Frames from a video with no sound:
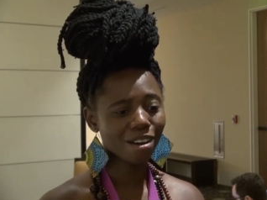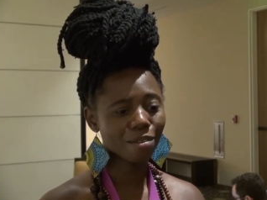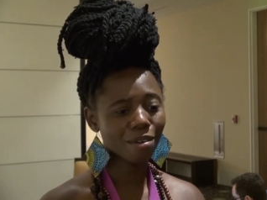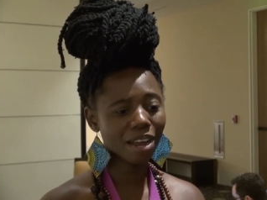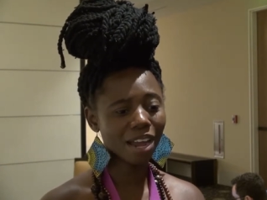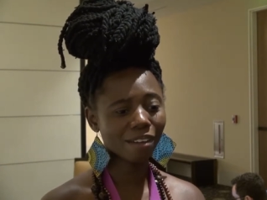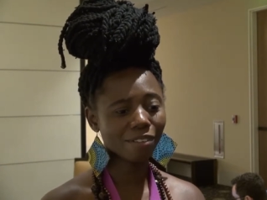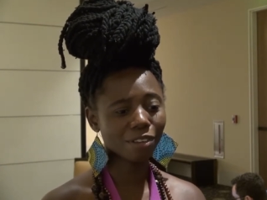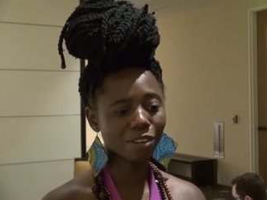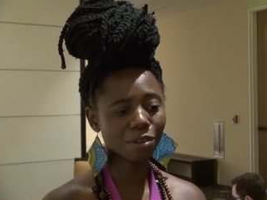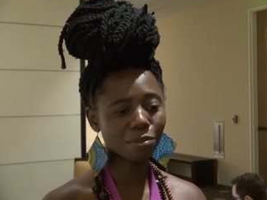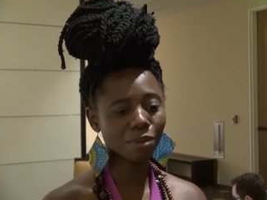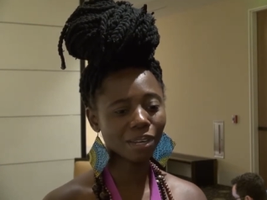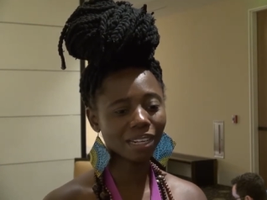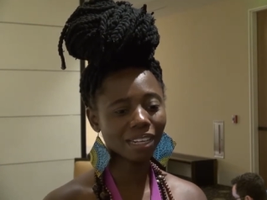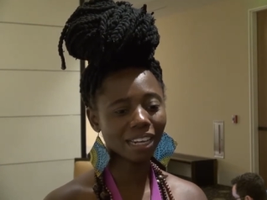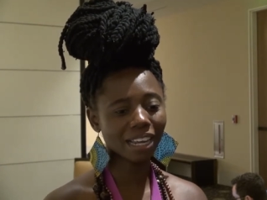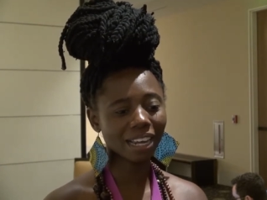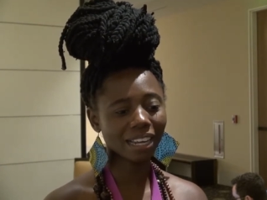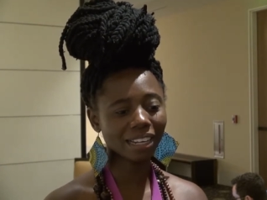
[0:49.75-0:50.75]
We have so
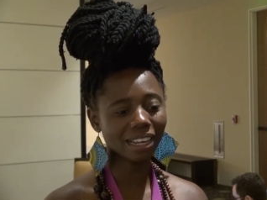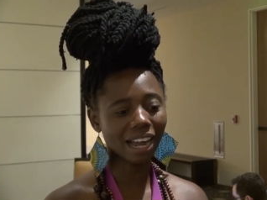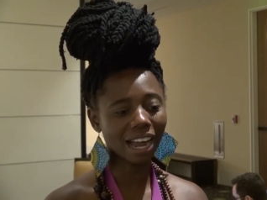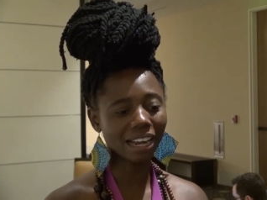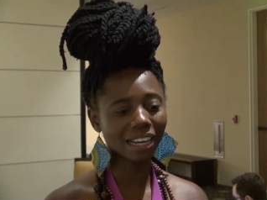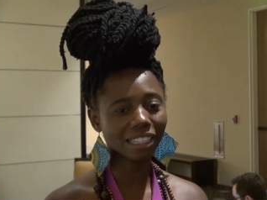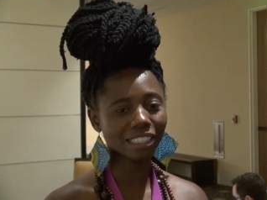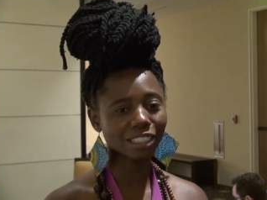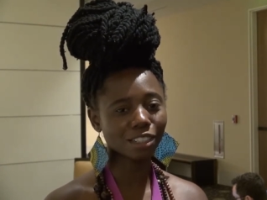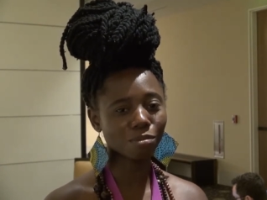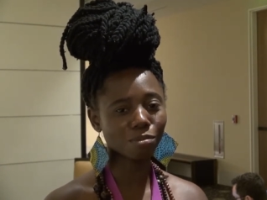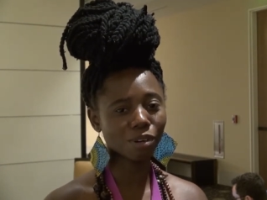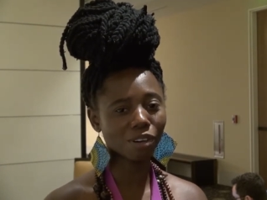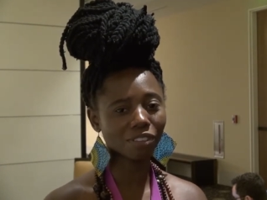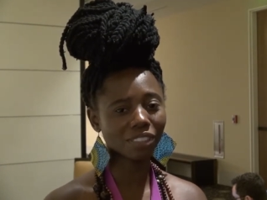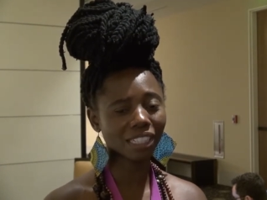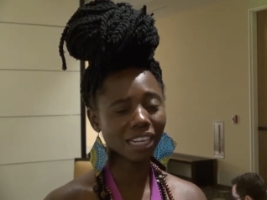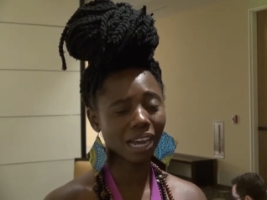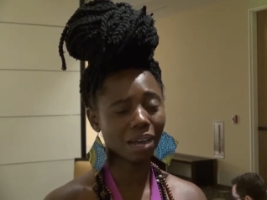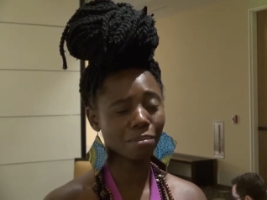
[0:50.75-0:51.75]
many, like the highest number
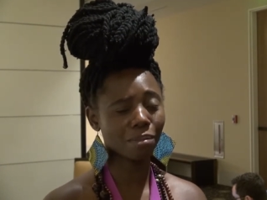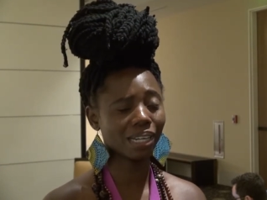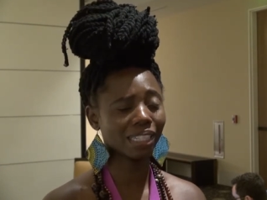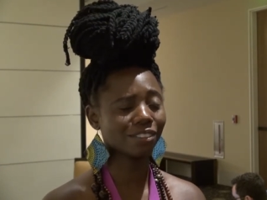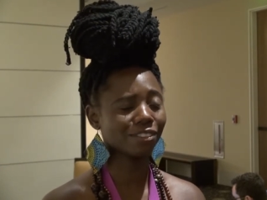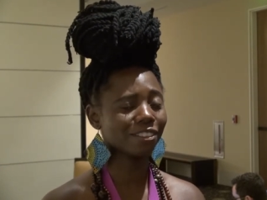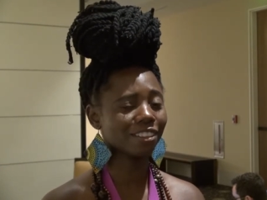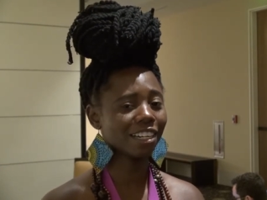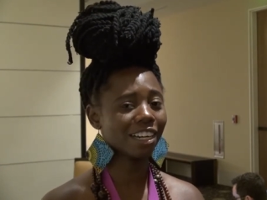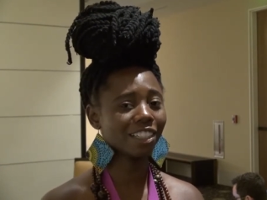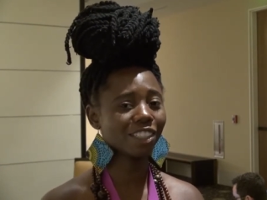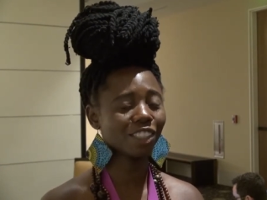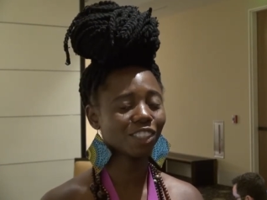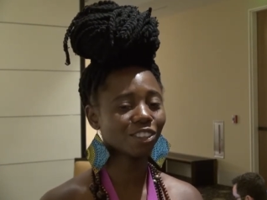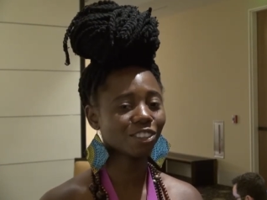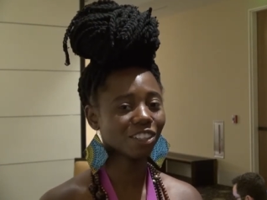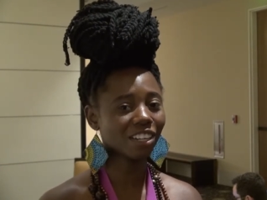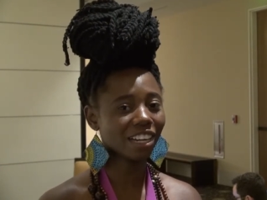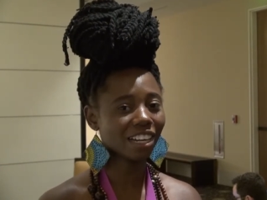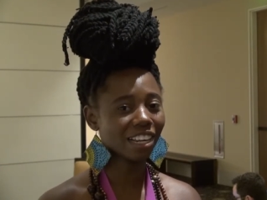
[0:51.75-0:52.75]
of scammers from
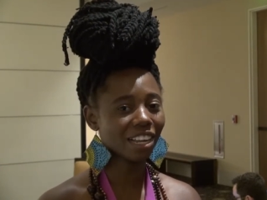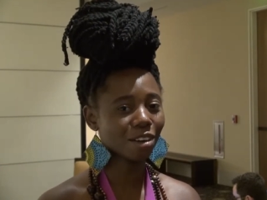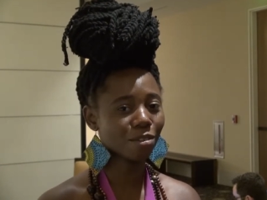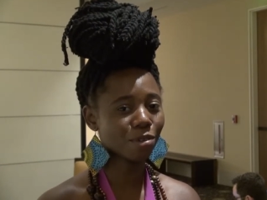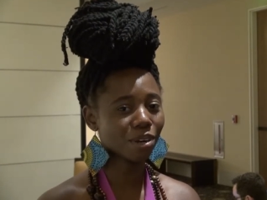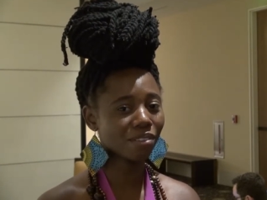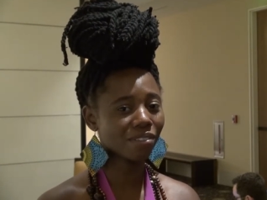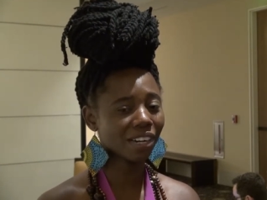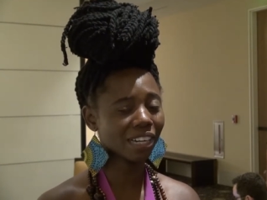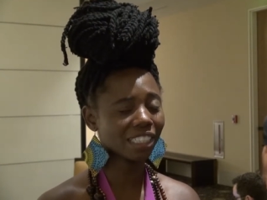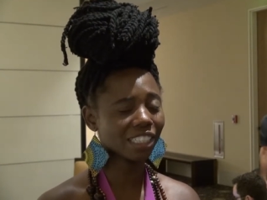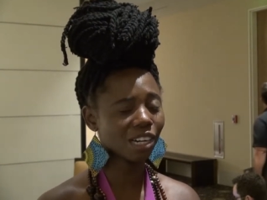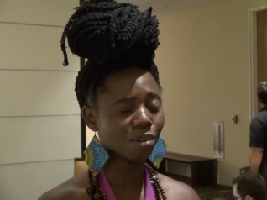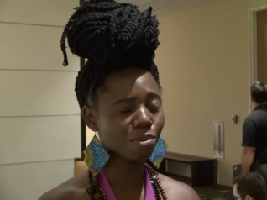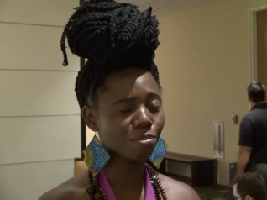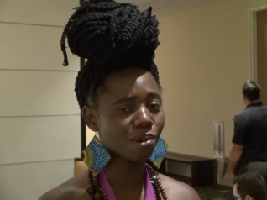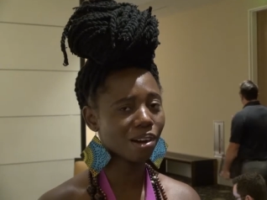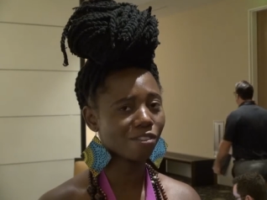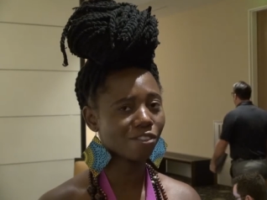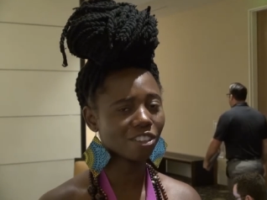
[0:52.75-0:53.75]
Nigeria. Like whenever I tell
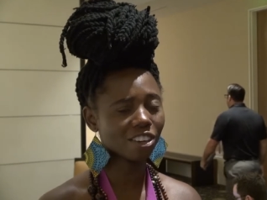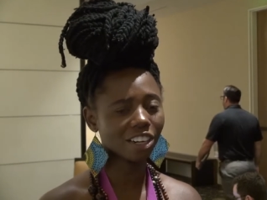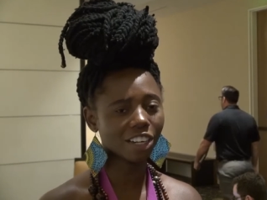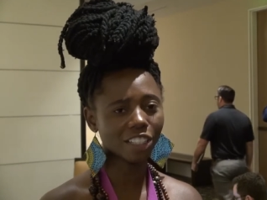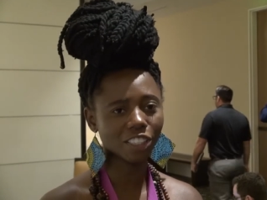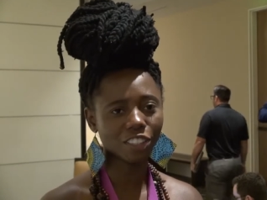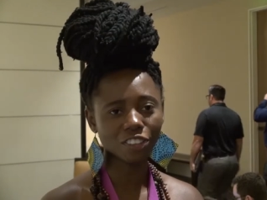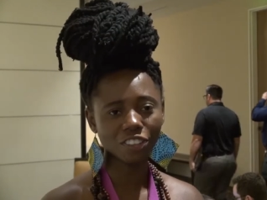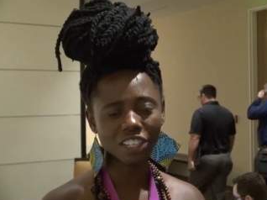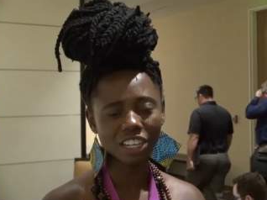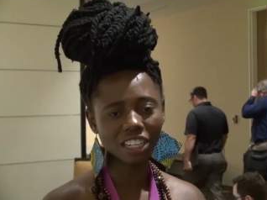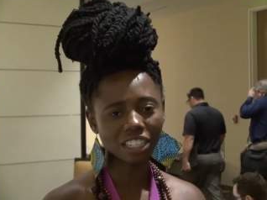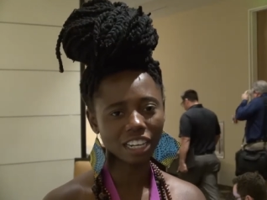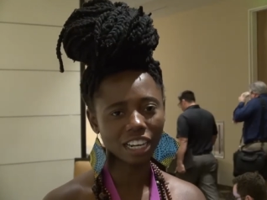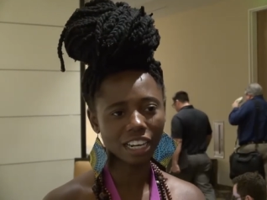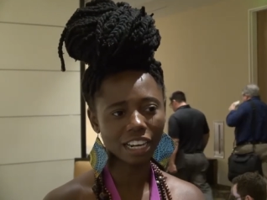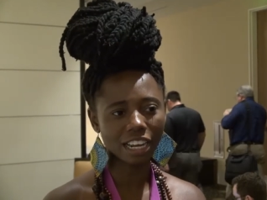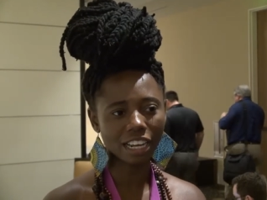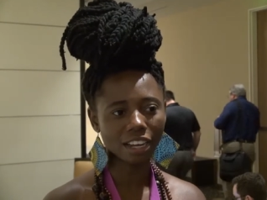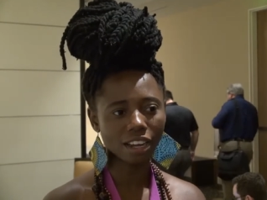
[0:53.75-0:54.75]
people I'm from Nigeria and
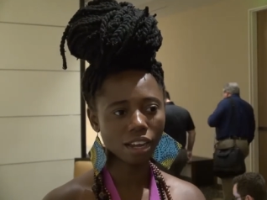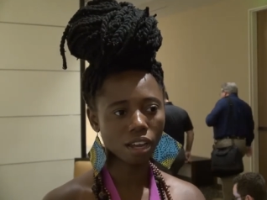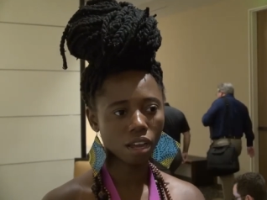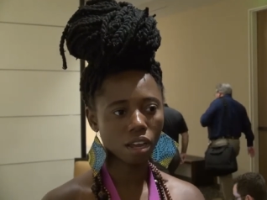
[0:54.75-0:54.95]
they're like,